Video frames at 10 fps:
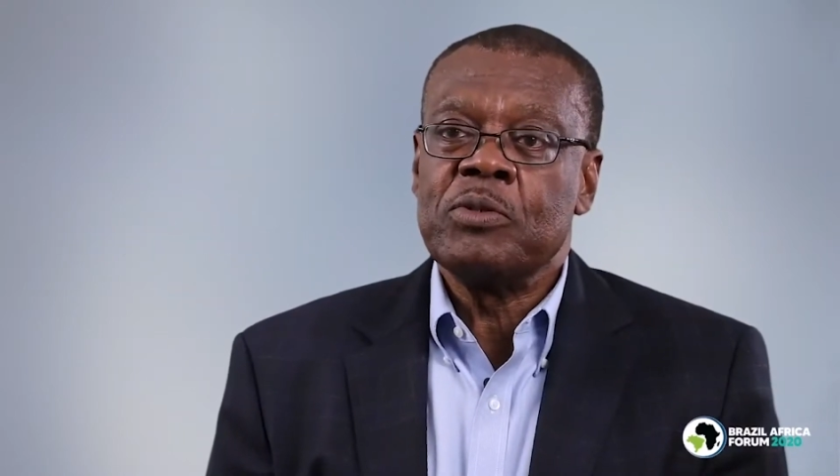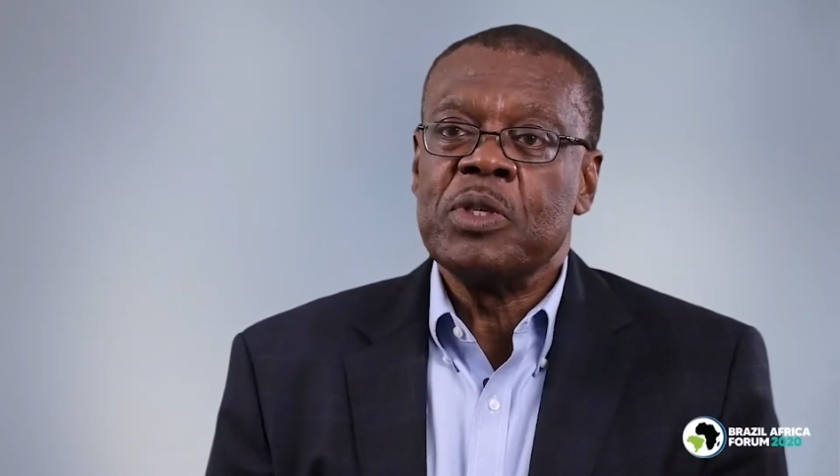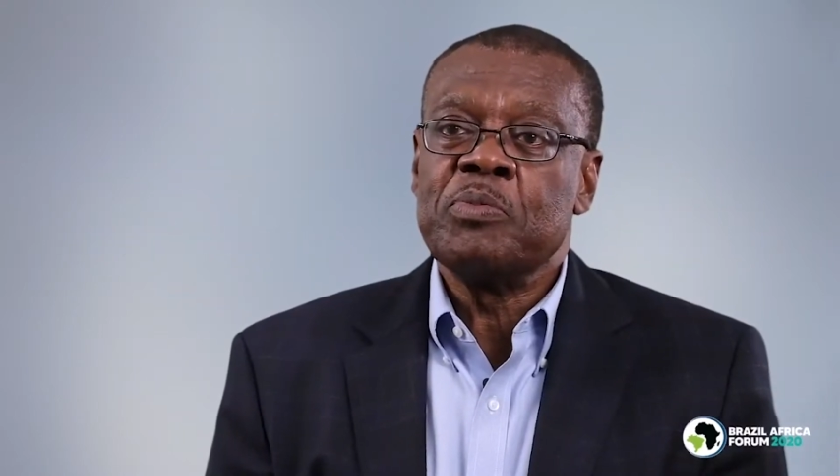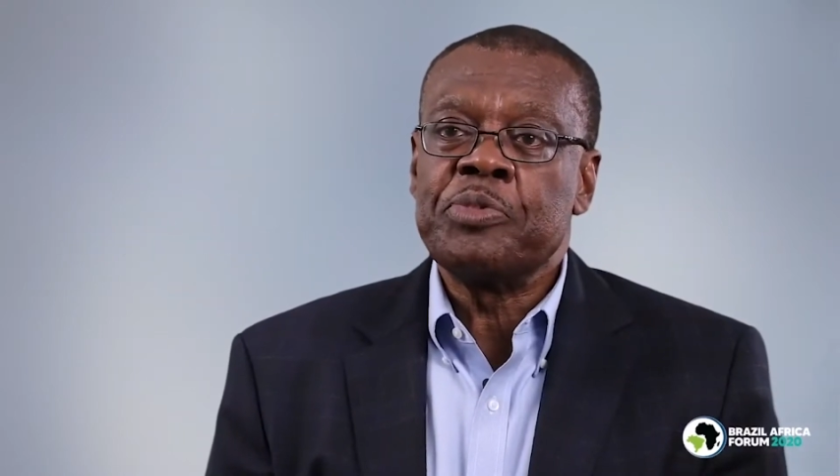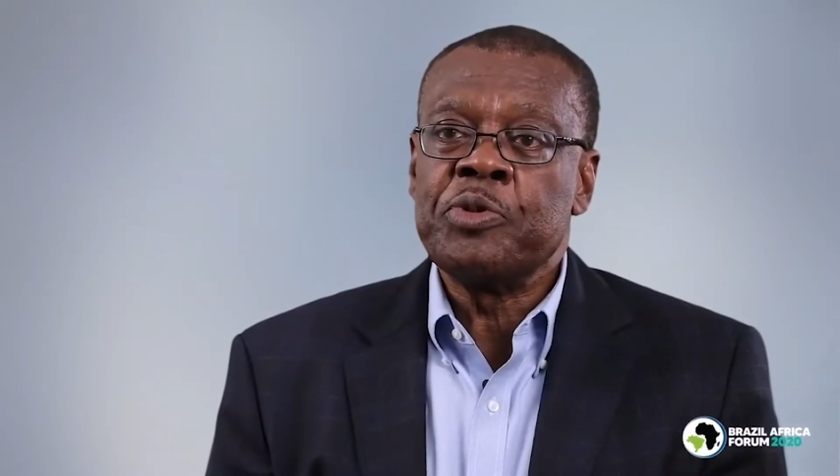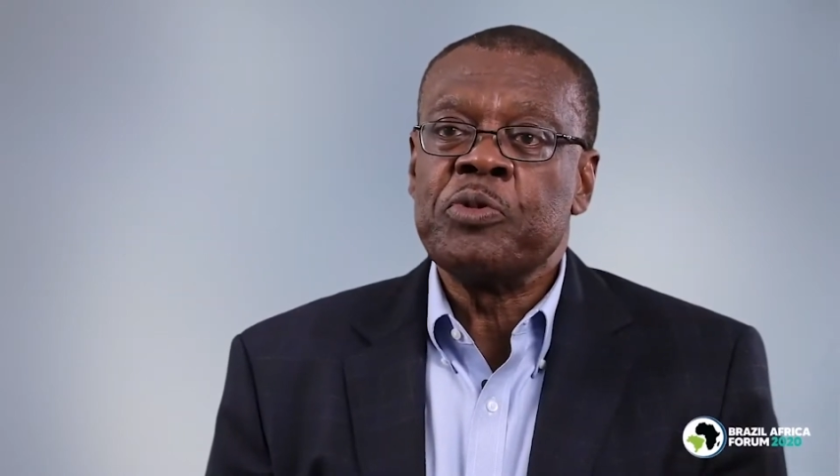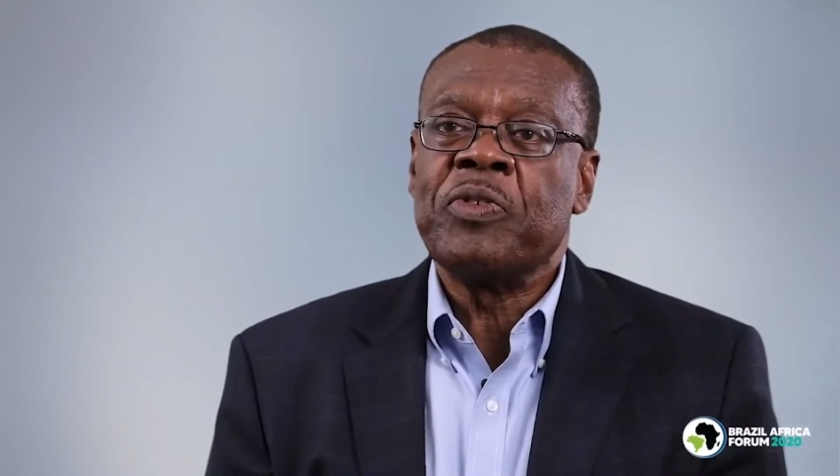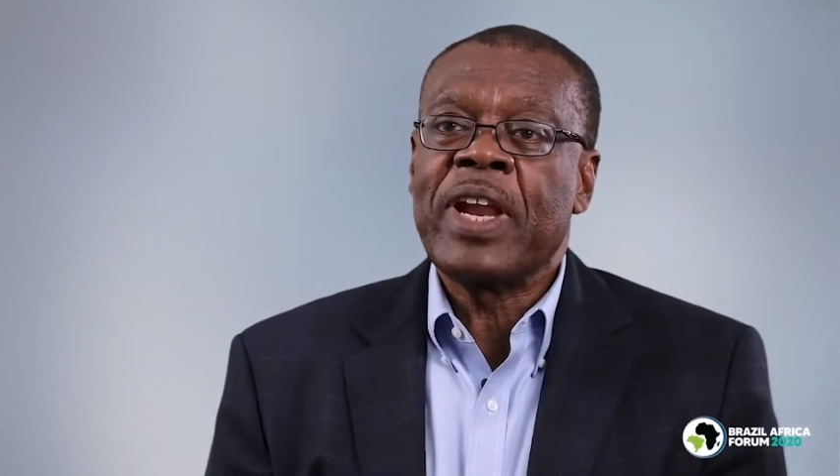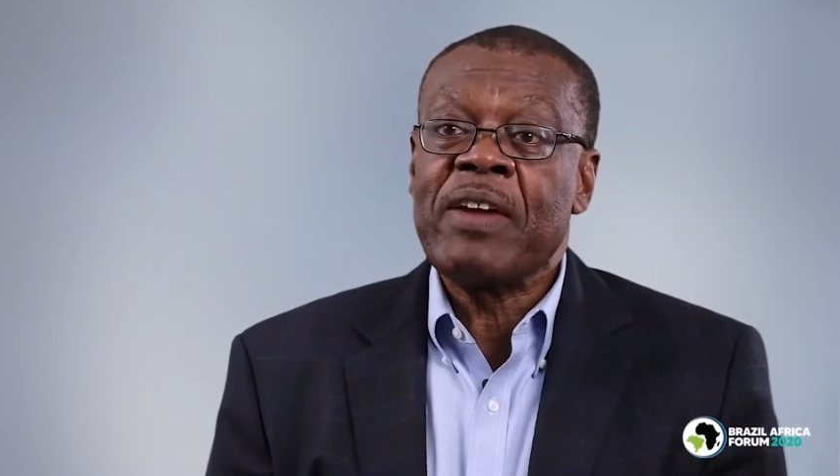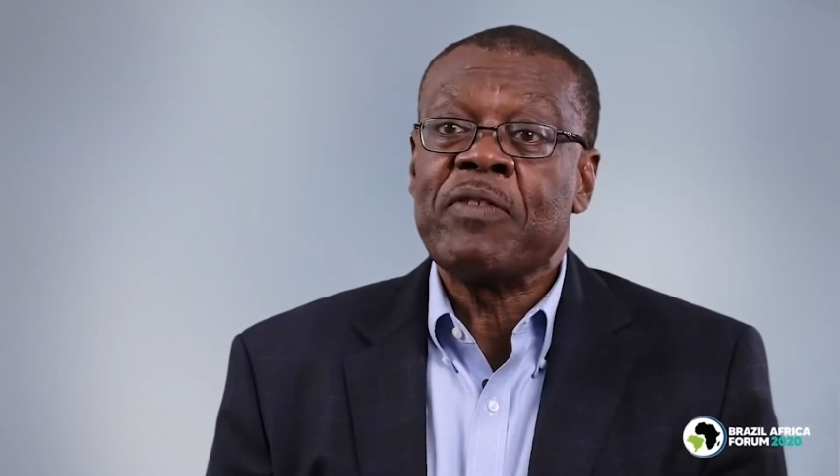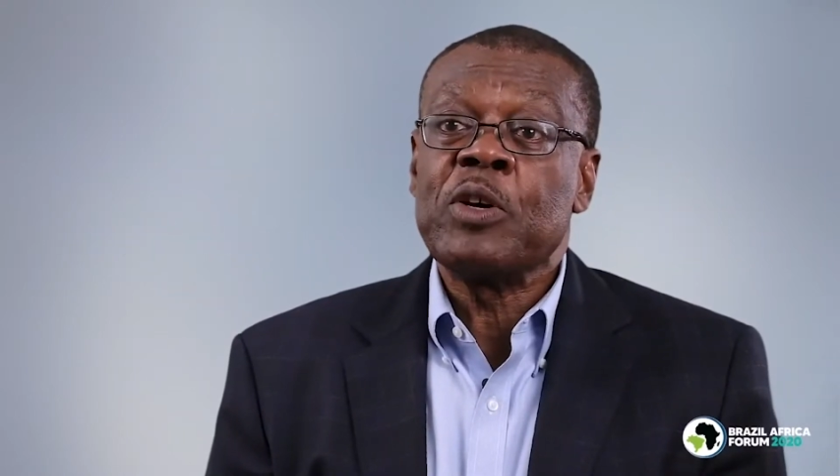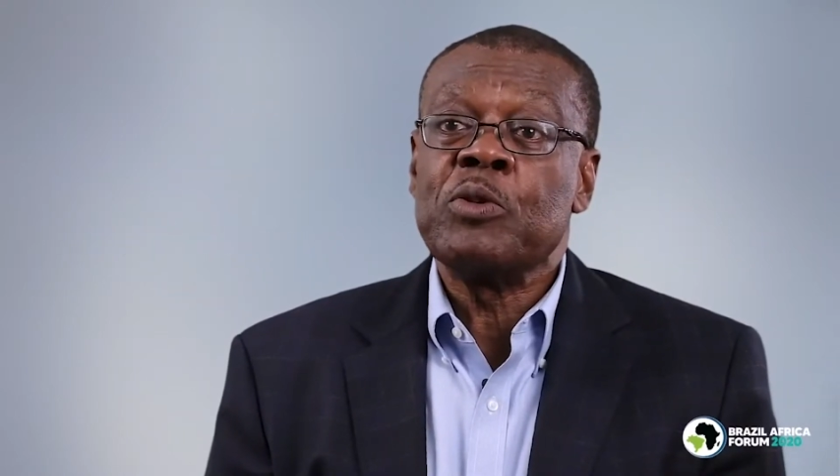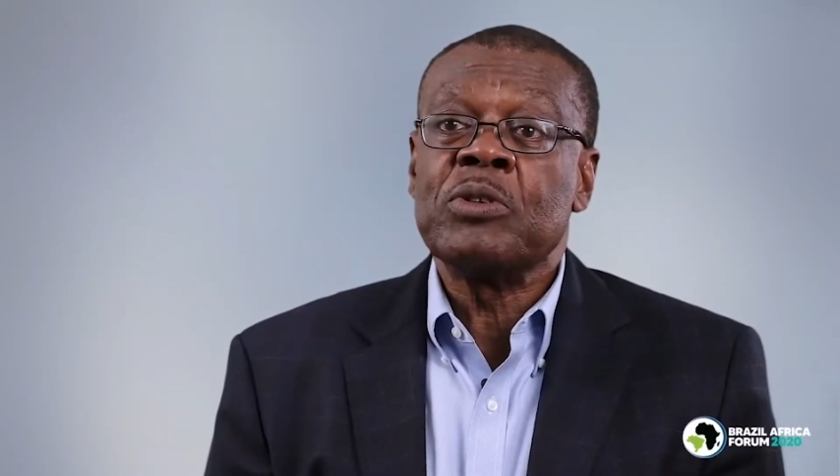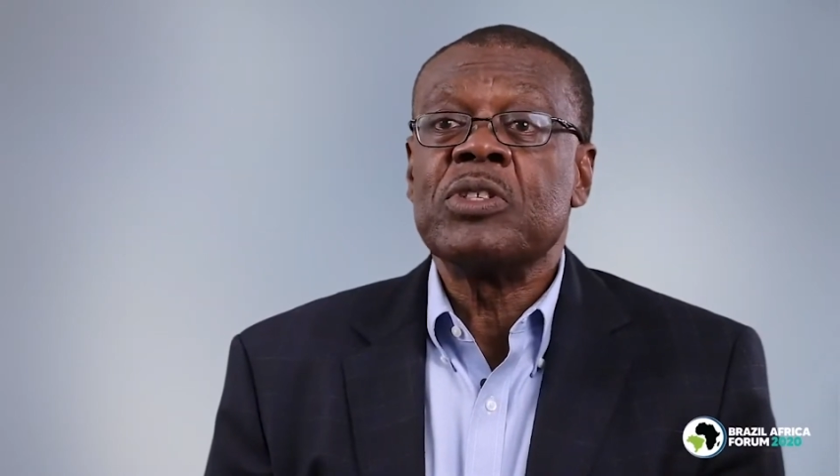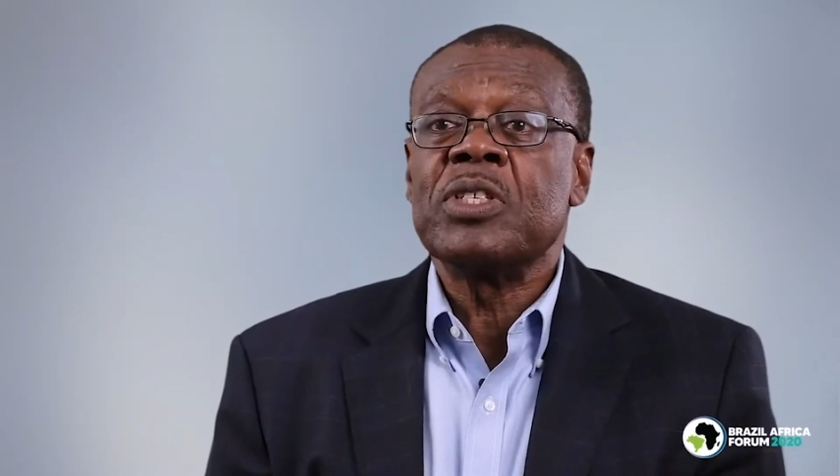to improve
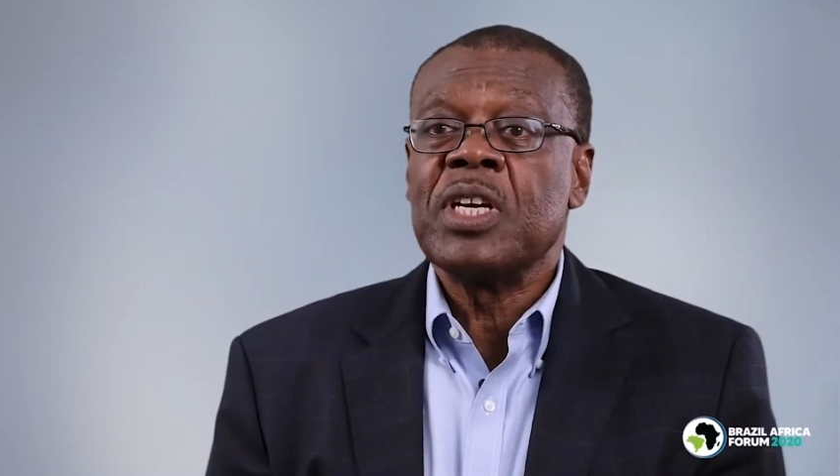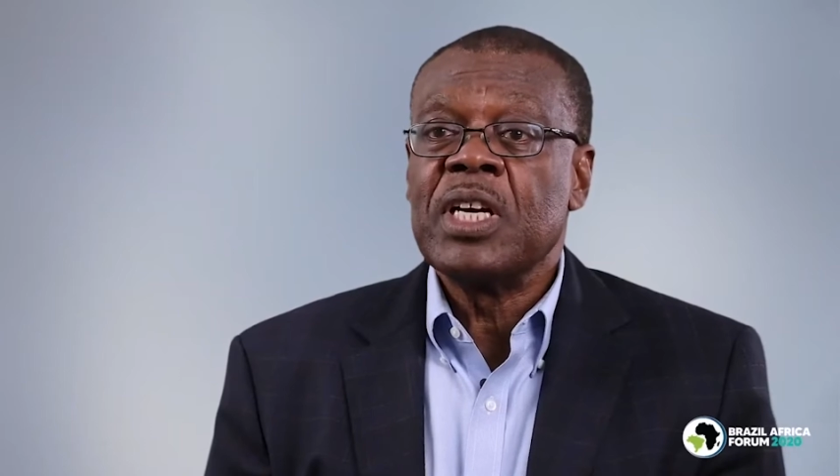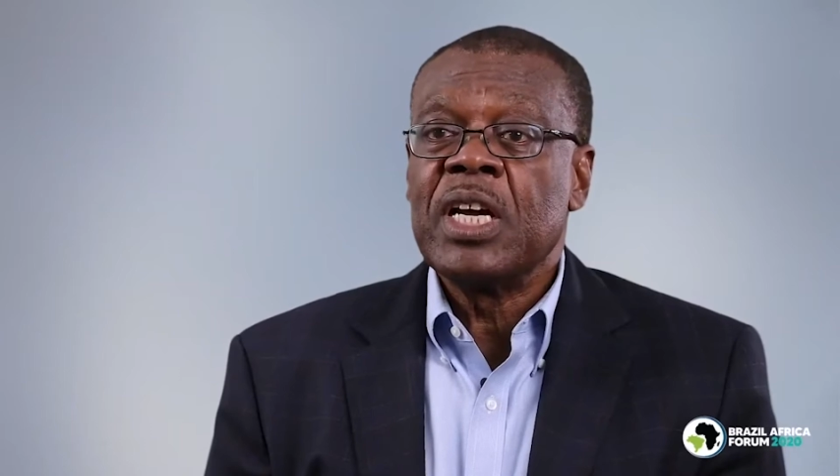livelihoods